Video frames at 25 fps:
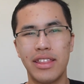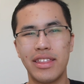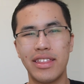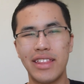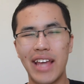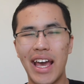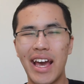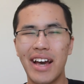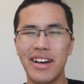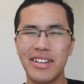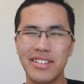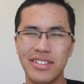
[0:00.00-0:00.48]

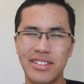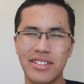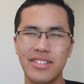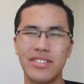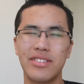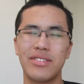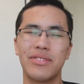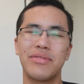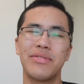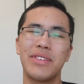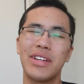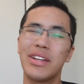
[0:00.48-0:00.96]

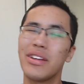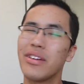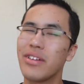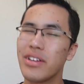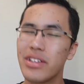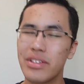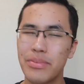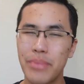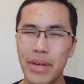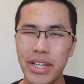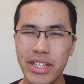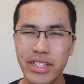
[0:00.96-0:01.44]
Thousands of
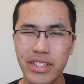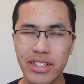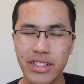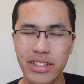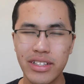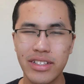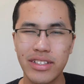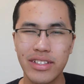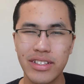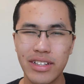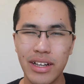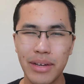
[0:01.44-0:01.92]
videos mention
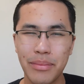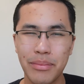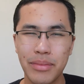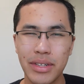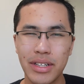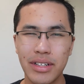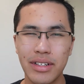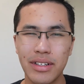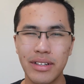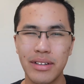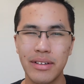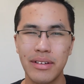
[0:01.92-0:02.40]
this number,
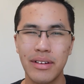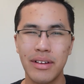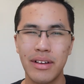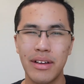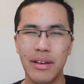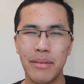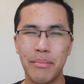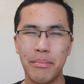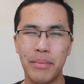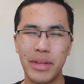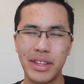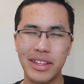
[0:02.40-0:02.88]

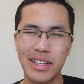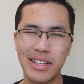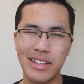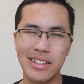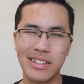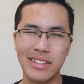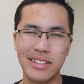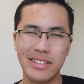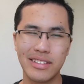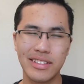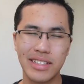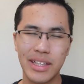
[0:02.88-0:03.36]
but there
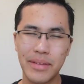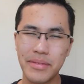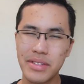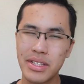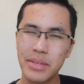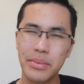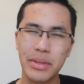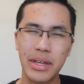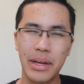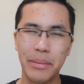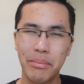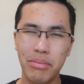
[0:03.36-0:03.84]
seems to
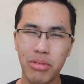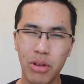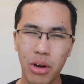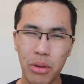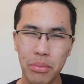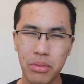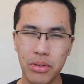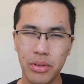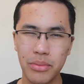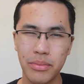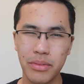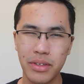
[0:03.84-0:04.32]
be a
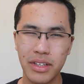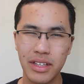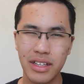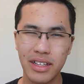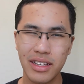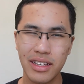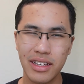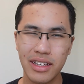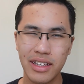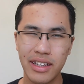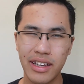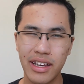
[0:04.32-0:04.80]
problem.
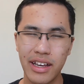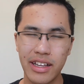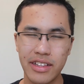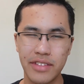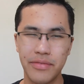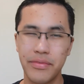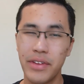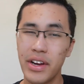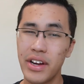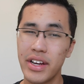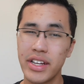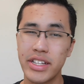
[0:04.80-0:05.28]
It's
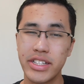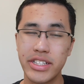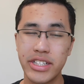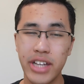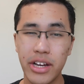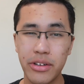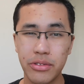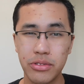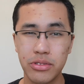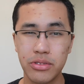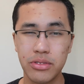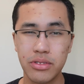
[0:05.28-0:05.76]
very
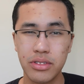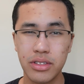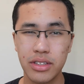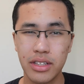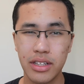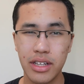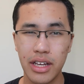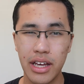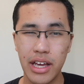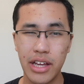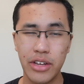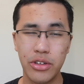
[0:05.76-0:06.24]
general
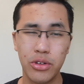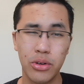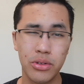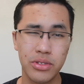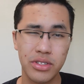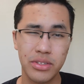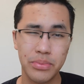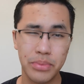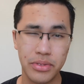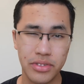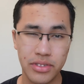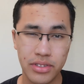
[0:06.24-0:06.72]
and not
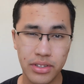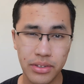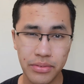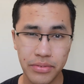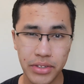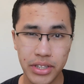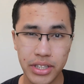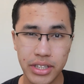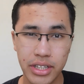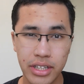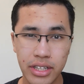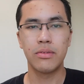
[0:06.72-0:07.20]

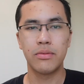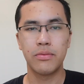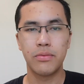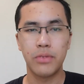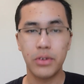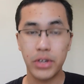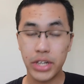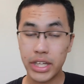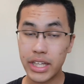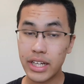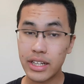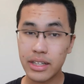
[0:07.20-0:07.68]
specific.
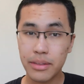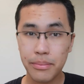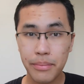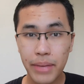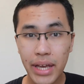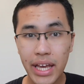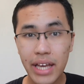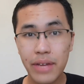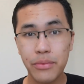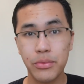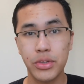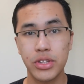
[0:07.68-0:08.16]
For a young
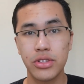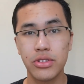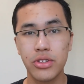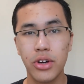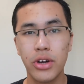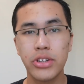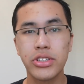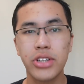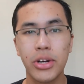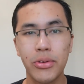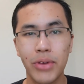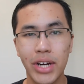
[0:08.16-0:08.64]
man with
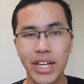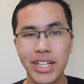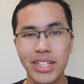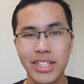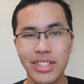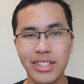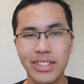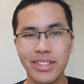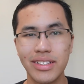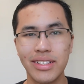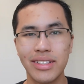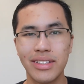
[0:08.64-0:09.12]
no
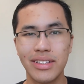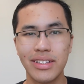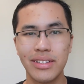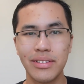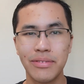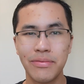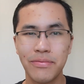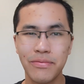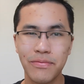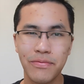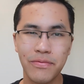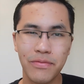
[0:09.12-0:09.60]
direction, the
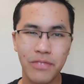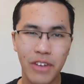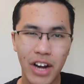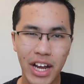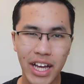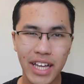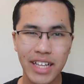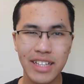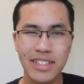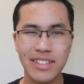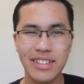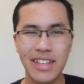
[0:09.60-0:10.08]

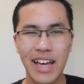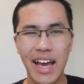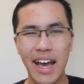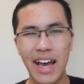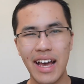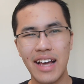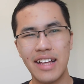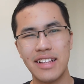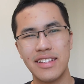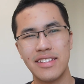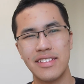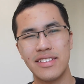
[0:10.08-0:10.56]
phrase
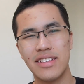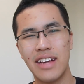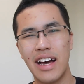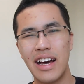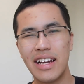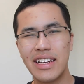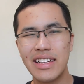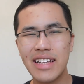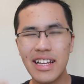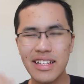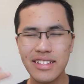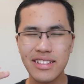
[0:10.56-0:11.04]
adds
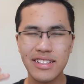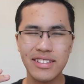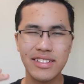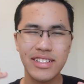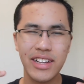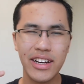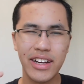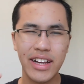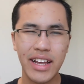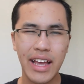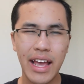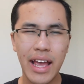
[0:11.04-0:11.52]

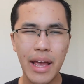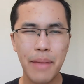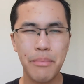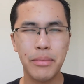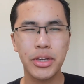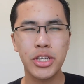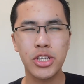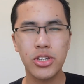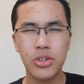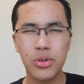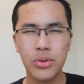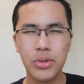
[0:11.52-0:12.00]
unnecessary
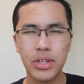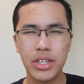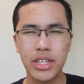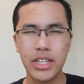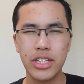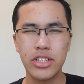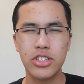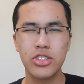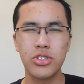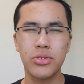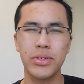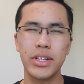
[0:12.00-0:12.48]

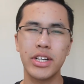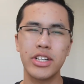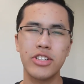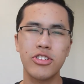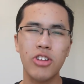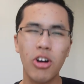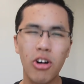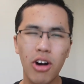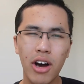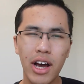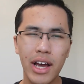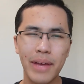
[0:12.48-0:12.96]
ambiguity during a
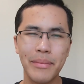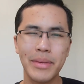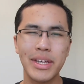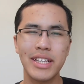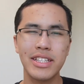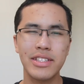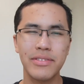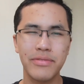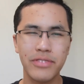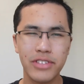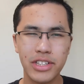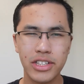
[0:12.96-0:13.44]
time
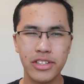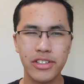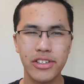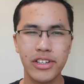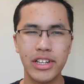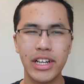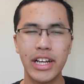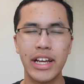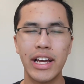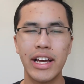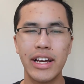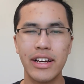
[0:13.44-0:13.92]
he's
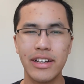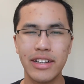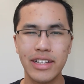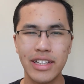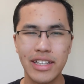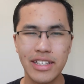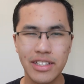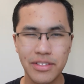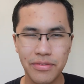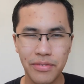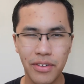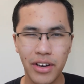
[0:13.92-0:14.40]
figuring out
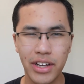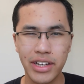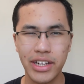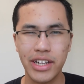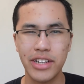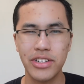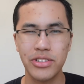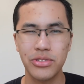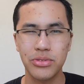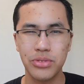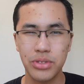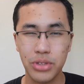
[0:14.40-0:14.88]
his
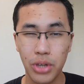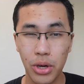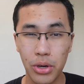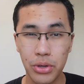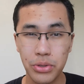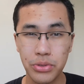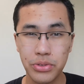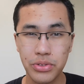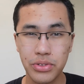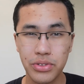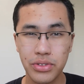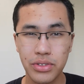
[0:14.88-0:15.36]
financial
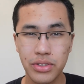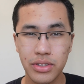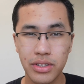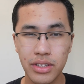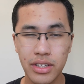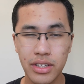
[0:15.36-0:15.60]
goals.